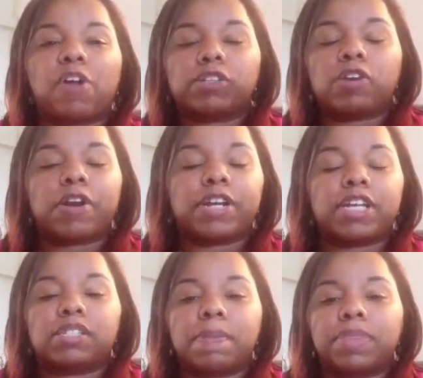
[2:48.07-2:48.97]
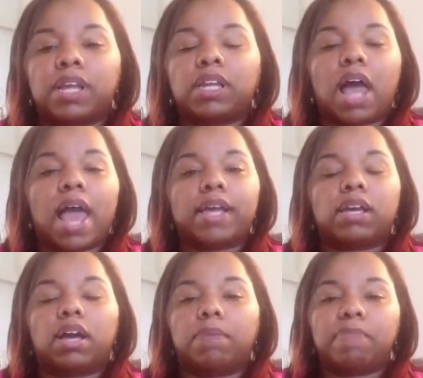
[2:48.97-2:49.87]
targeting something like
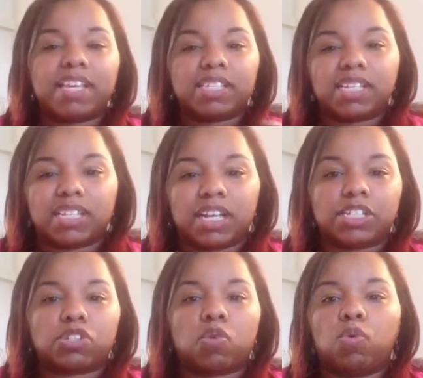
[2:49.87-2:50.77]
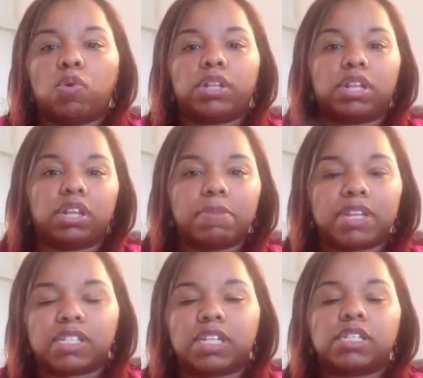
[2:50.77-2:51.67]
Macy's list or the
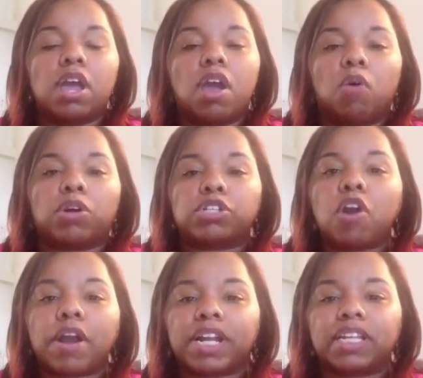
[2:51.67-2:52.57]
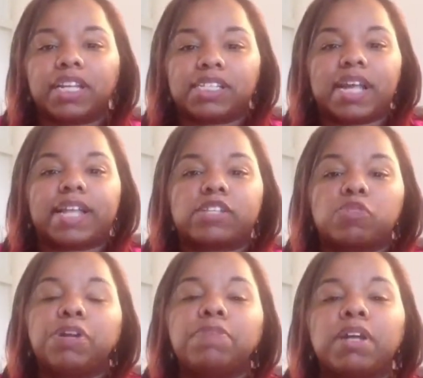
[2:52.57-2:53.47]
Limited's list or targeting lists like that. So
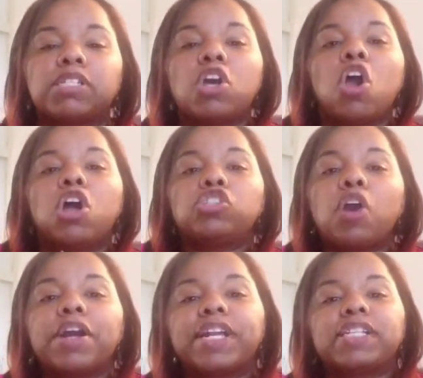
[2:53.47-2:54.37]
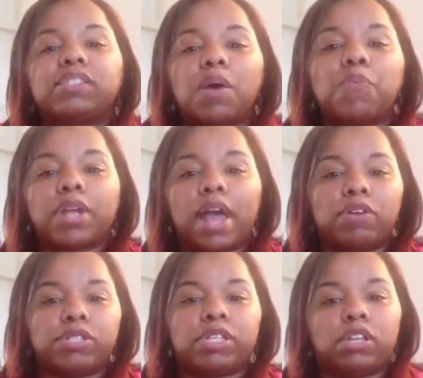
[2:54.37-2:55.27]
pretty much targeting someone
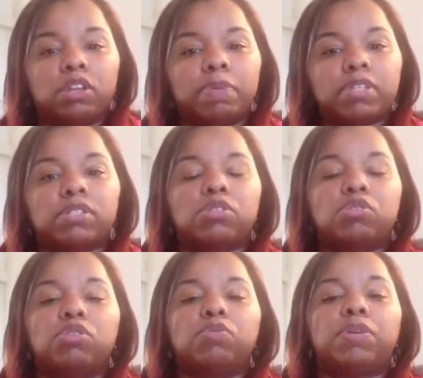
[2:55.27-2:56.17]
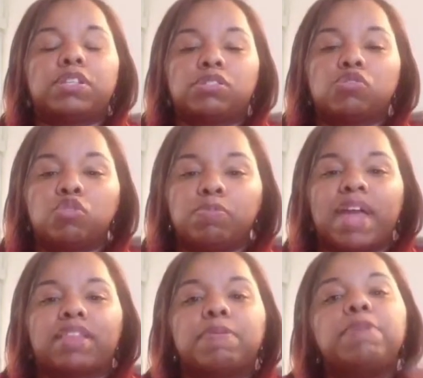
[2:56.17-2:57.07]
else in your business who you would assume
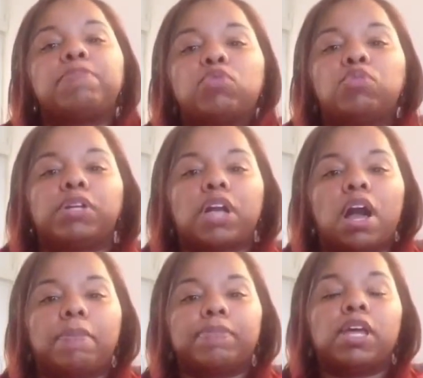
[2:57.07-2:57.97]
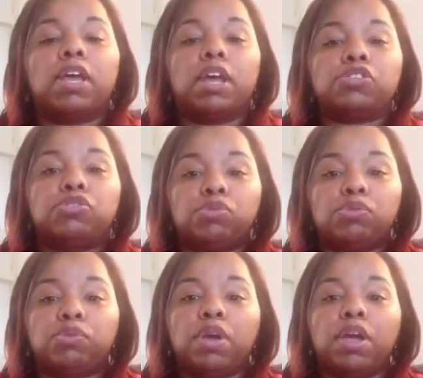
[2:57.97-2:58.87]
that the people who would come
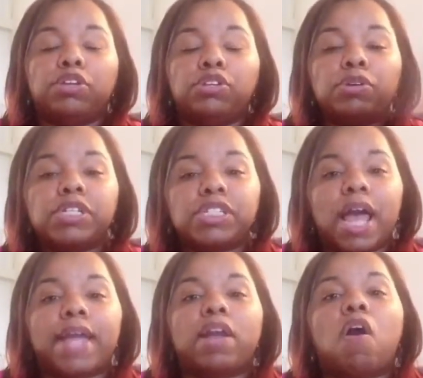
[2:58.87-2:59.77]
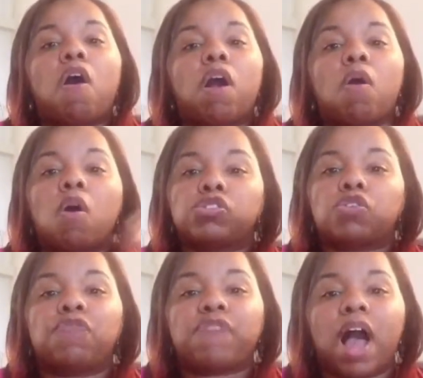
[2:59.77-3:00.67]
to your site are
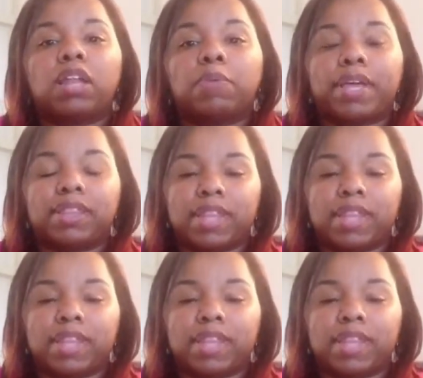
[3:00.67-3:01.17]
also following